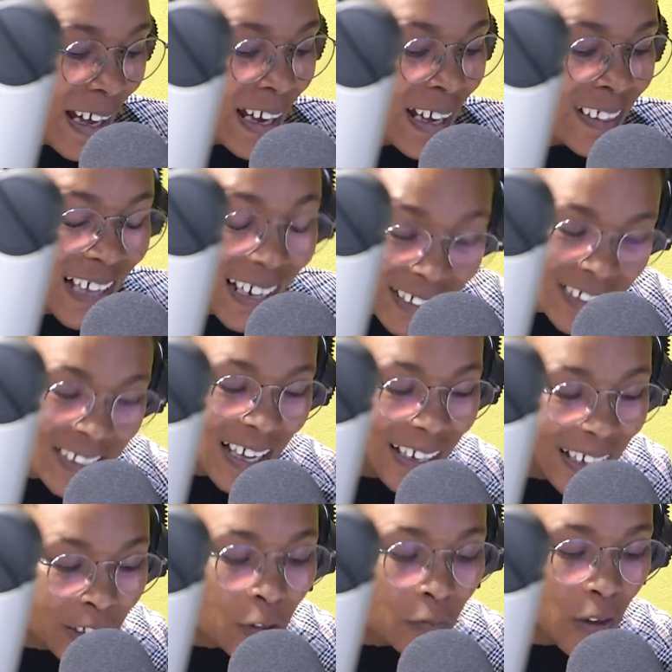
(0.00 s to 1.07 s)
That is the
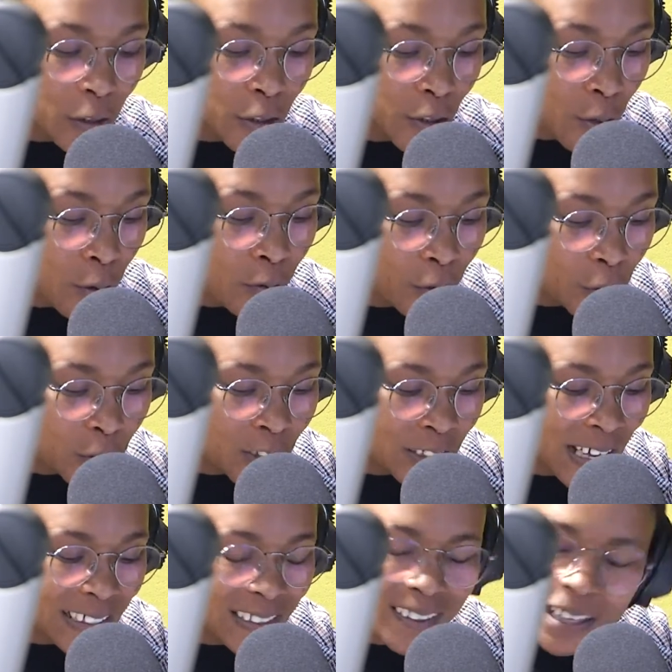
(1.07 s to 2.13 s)
end of our show for
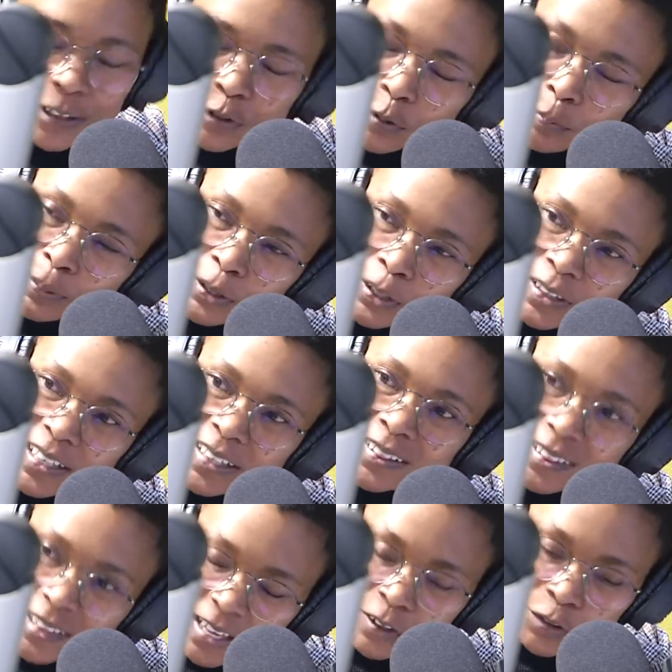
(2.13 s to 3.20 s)
tonight. Thank you, Pearl,
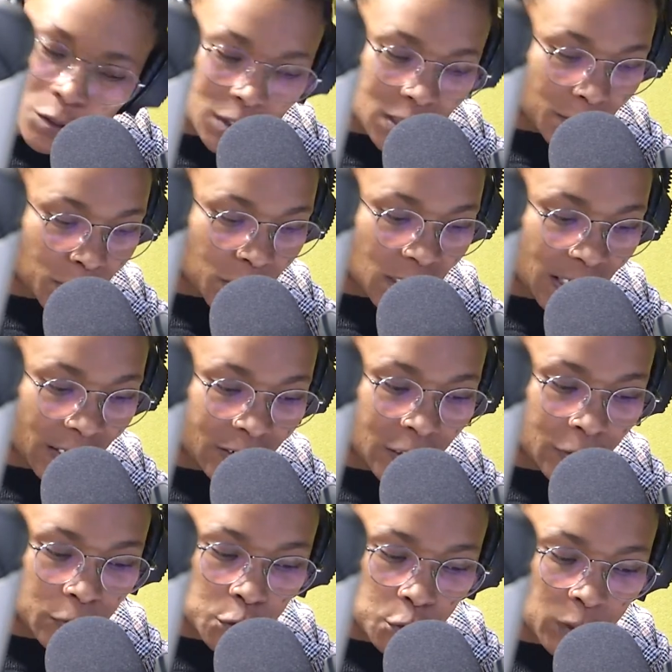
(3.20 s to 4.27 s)
and thank you, Deputy
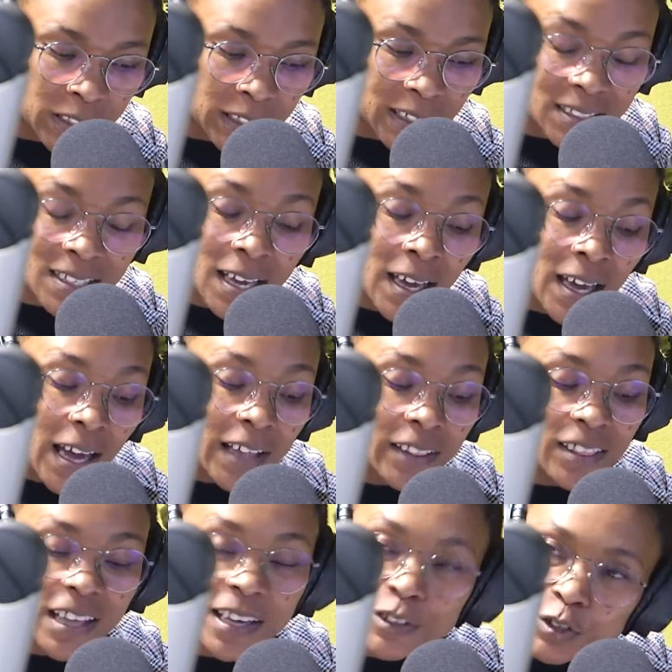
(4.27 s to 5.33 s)
Governor, for joining us.
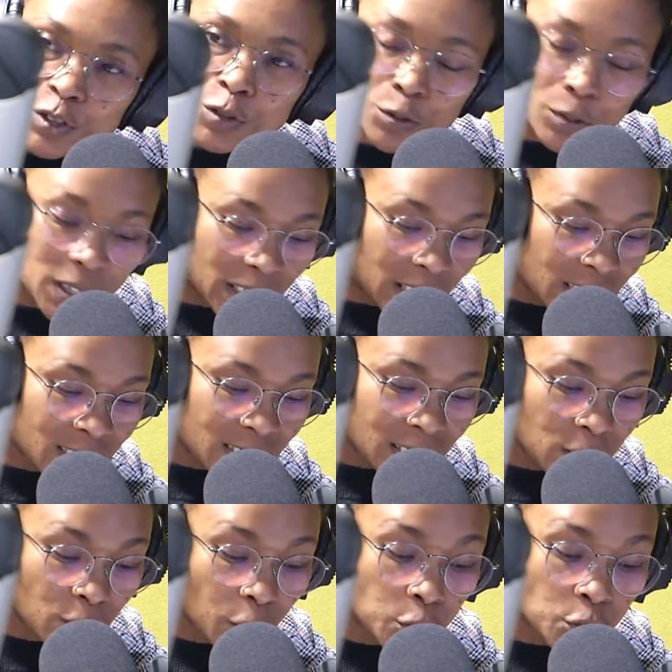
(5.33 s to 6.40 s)
And thank you,
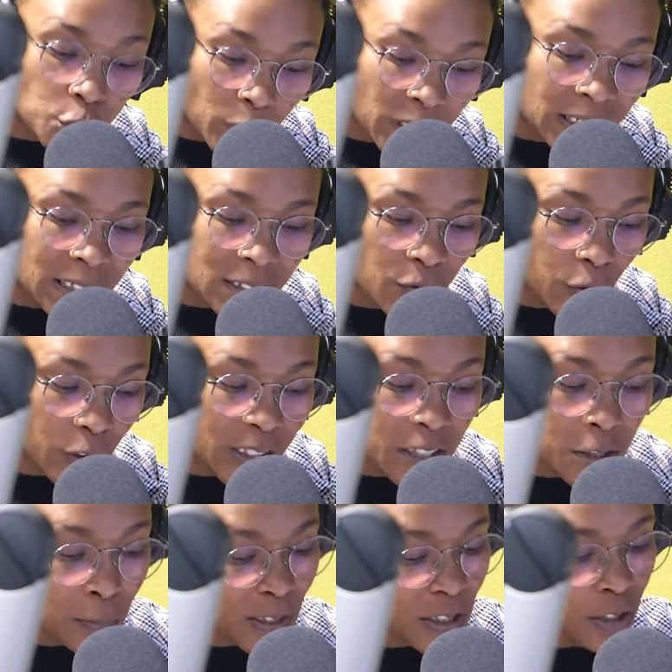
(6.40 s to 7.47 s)
listeners, for joining us for the
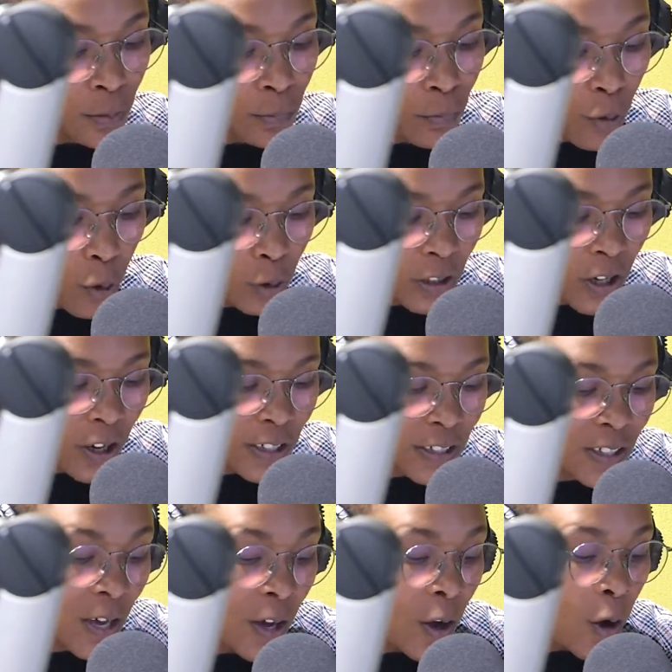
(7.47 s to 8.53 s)
special
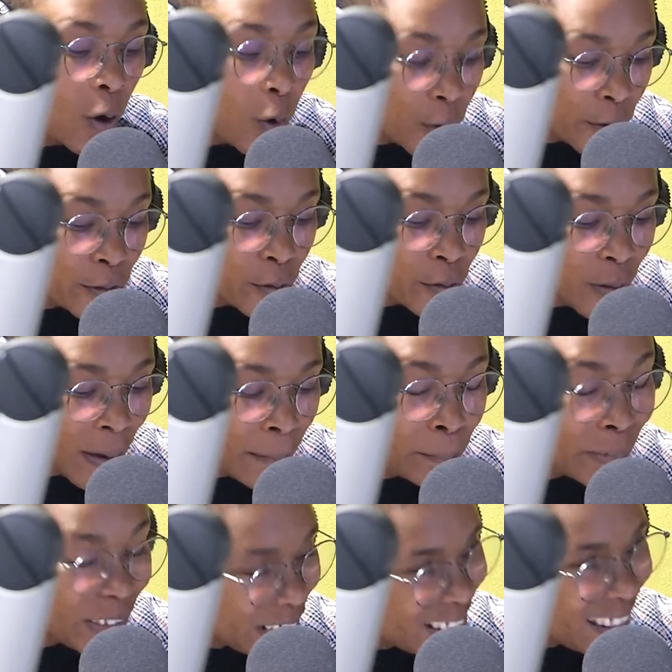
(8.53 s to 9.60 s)
broadcast. Also, a
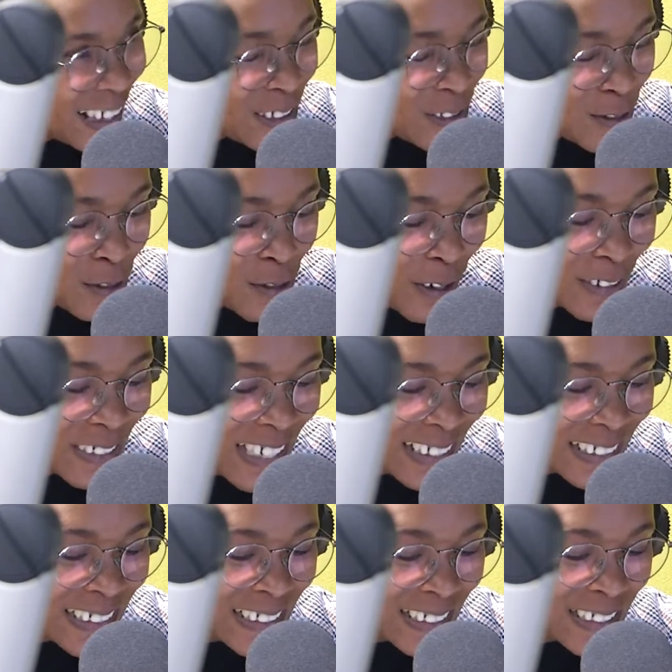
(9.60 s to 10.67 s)
big thank you to our
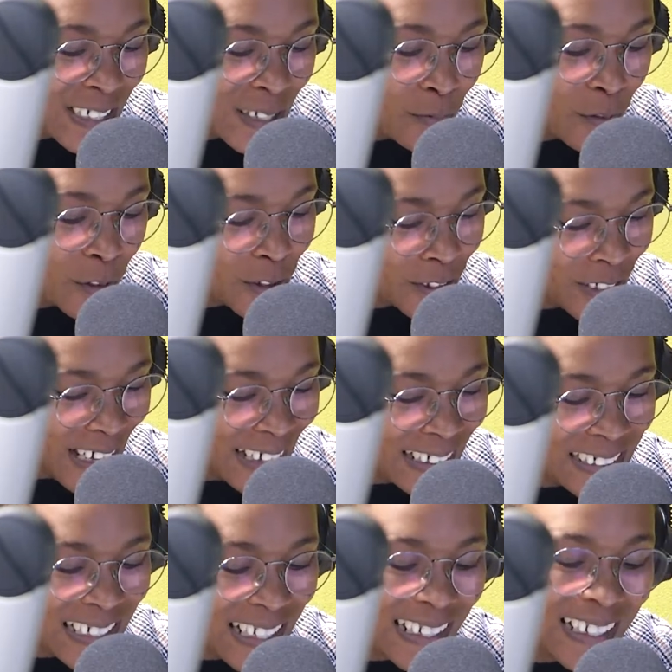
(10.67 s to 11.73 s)
technical team for
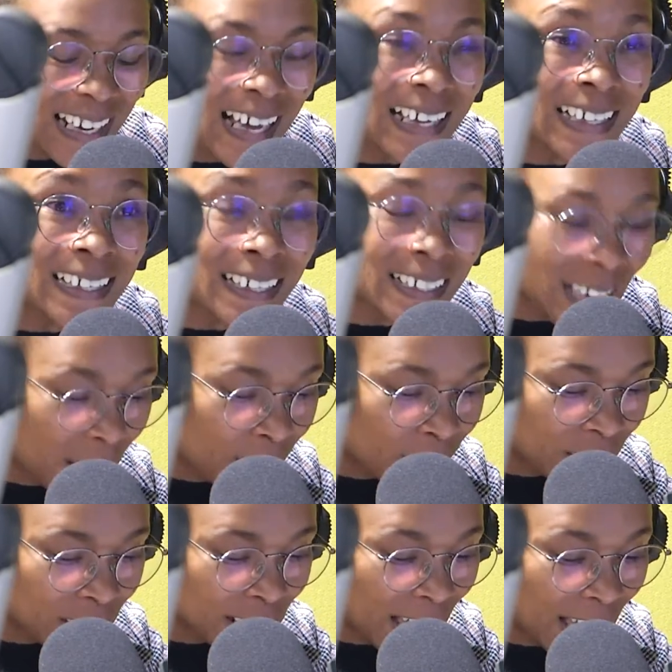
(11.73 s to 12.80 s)
tonight, Renae,
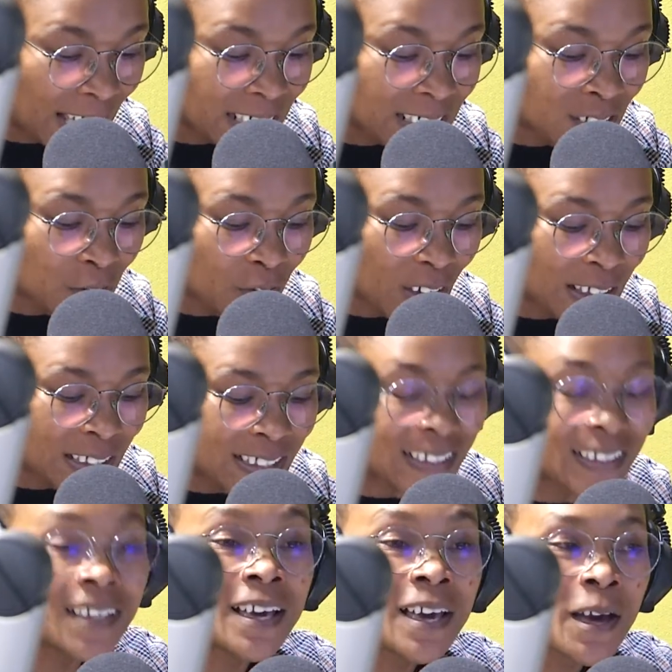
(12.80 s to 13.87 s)
Gavin, and
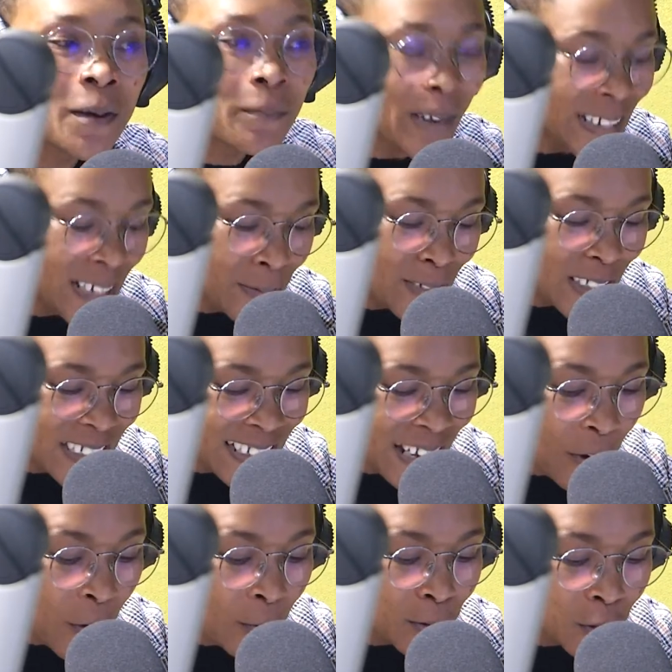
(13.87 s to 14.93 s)
Fenki. My name is
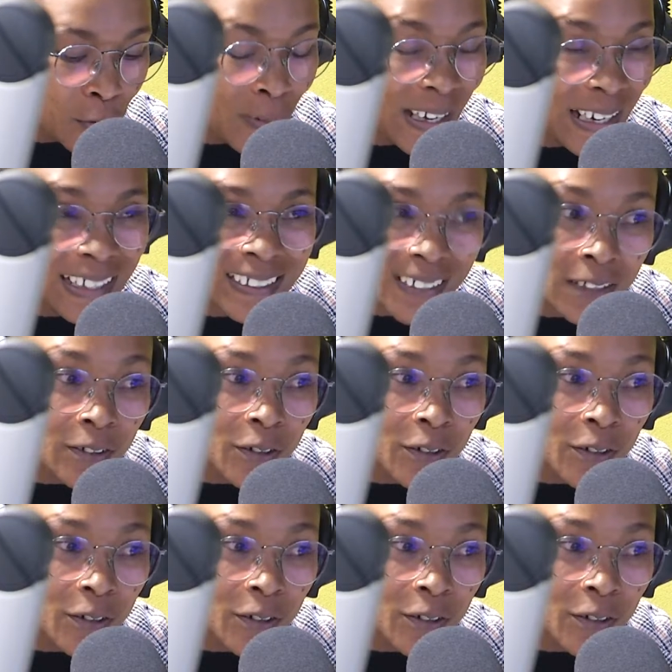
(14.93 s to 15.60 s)
Neo Budumela.